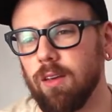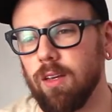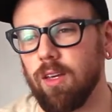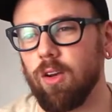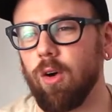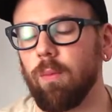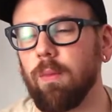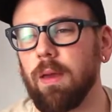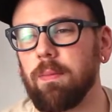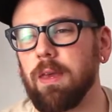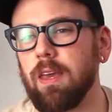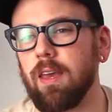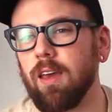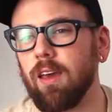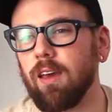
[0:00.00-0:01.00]

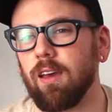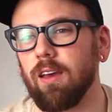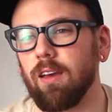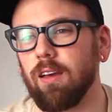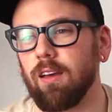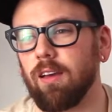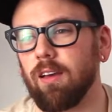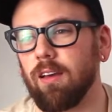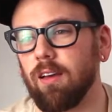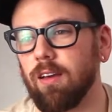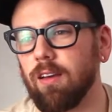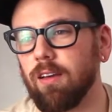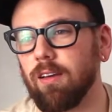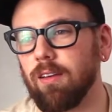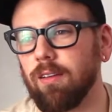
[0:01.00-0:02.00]
maybe
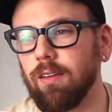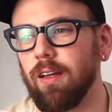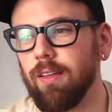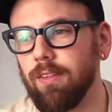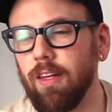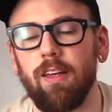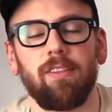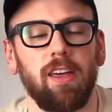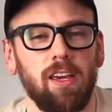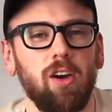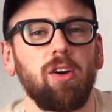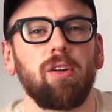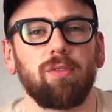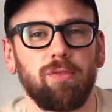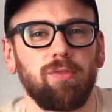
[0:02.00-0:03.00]
they
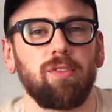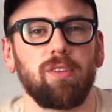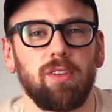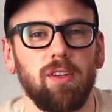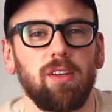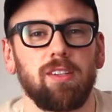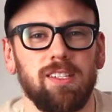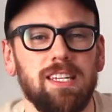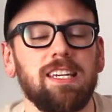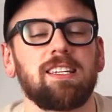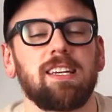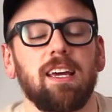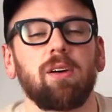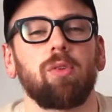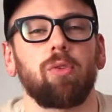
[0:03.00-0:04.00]
could have
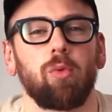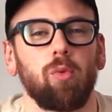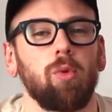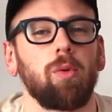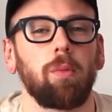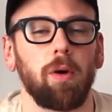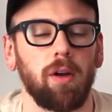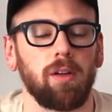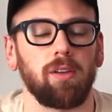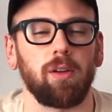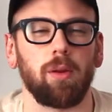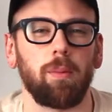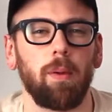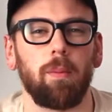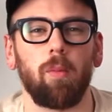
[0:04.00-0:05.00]
detailed the rulebook a
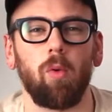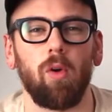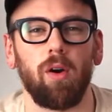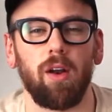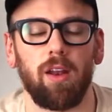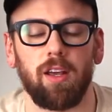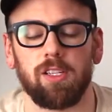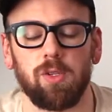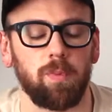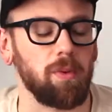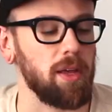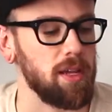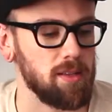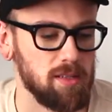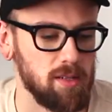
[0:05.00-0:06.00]
little bit more and
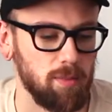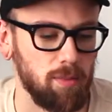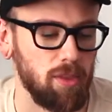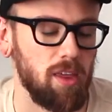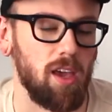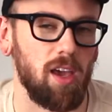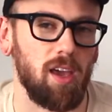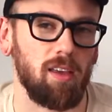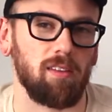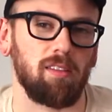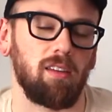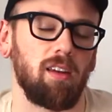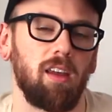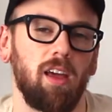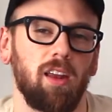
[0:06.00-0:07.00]
explained some
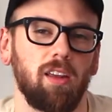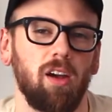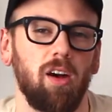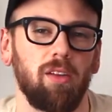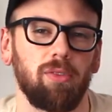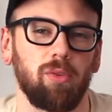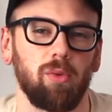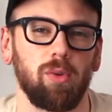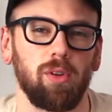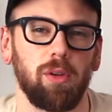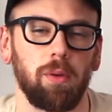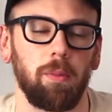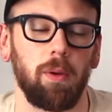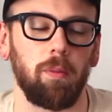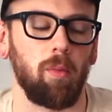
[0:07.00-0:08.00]
things and gone through a
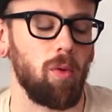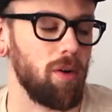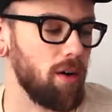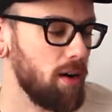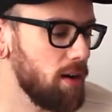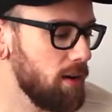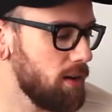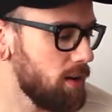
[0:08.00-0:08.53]
little bit more.